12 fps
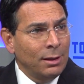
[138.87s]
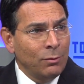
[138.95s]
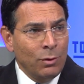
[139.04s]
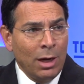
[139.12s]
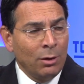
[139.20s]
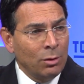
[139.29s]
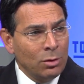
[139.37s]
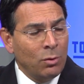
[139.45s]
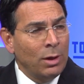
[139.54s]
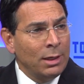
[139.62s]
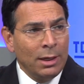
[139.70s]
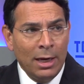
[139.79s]
We are not
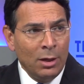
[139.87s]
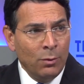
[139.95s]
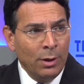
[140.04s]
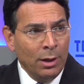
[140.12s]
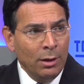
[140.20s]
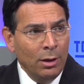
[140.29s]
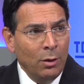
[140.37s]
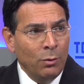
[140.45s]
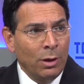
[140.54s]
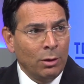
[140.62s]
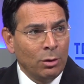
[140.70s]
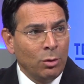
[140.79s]
going anywhere.
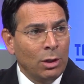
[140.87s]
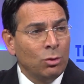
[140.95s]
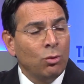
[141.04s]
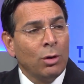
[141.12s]
We are not going